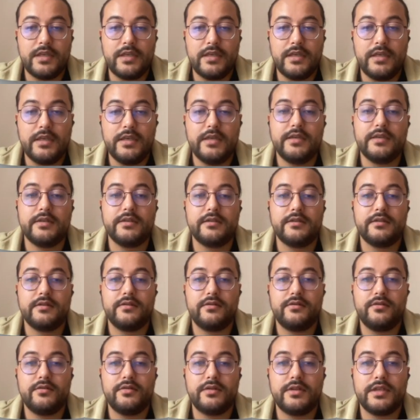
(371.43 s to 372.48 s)
Here
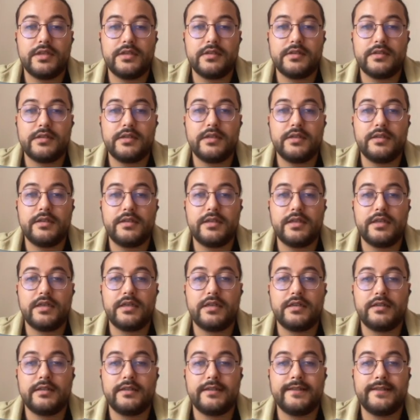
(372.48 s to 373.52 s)
you can see there
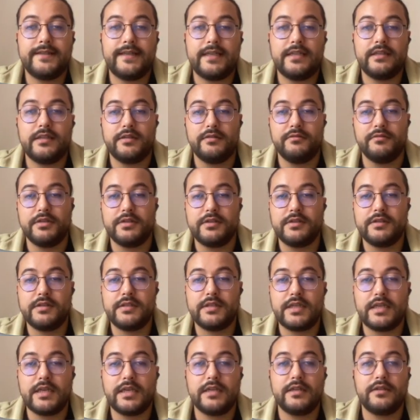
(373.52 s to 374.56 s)
are 10 images
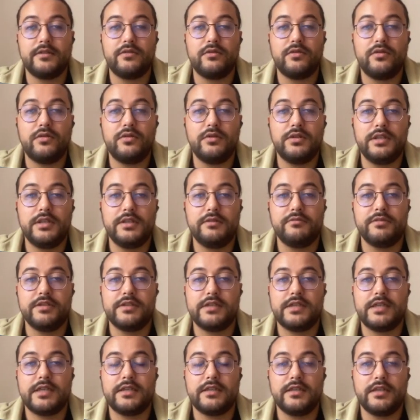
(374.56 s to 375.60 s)
and all the
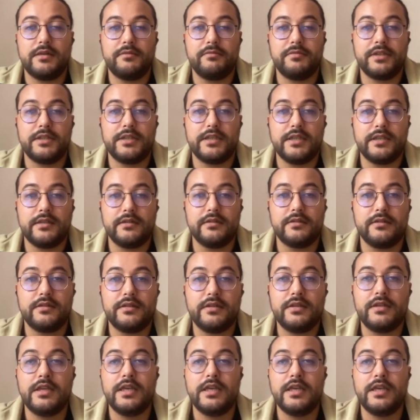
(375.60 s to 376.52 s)
images are duplicated.